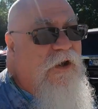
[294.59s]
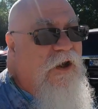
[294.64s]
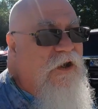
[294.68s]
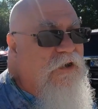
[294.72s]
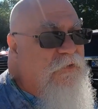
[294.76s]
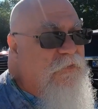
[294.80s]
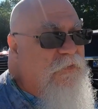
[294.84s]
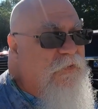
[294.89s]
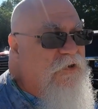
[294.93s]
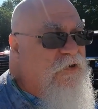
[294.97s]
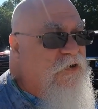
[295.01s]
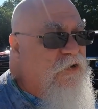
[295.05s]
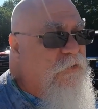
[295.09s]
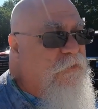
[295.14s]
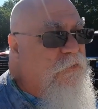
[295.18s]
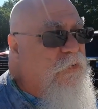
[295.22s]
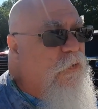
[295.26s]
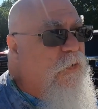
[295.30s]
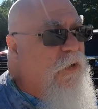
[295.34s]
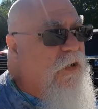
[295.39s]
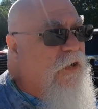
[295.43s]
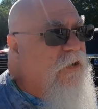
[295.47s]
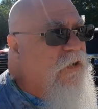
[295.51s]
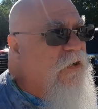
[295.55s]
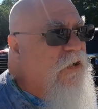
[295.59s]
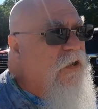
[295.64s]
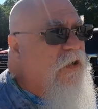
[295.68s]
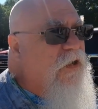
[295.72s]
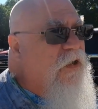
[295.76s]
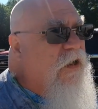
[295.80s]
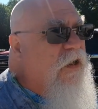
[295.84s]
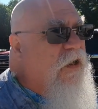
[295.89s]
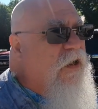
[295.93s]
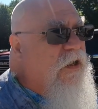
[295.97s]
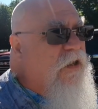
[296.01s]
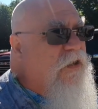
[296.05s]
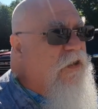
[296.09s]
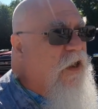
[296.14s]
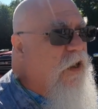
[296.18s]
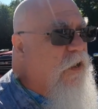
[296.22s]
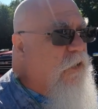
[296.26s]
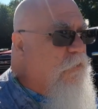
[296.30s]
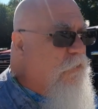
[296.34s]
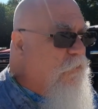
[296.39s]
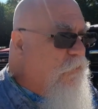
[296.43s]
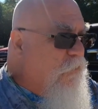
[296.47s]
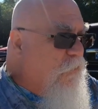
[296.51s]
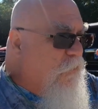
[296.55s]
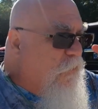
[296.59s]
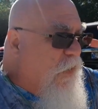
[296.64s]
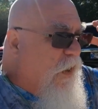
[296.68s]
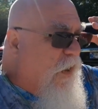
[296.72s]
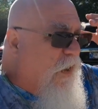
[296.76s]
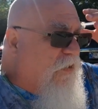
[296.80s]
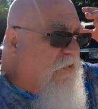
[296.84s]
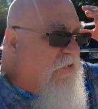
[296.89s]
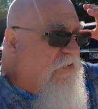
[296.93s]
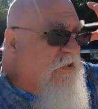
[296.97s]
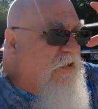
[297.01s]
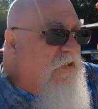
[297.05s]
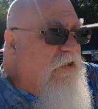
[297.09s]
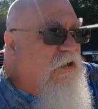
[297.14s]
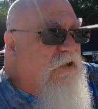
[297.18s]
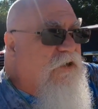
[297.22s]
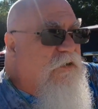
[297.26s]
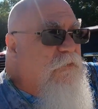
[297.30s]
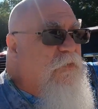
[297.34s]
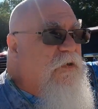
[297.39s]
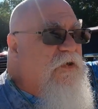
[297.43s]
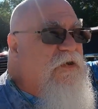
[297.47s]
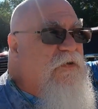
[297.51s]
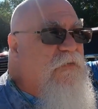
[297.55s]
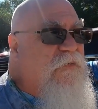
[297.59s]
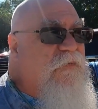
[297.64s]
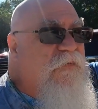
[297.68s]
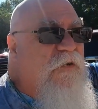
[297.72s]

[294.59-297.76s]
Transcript: it blinds me to the point that I see nothing but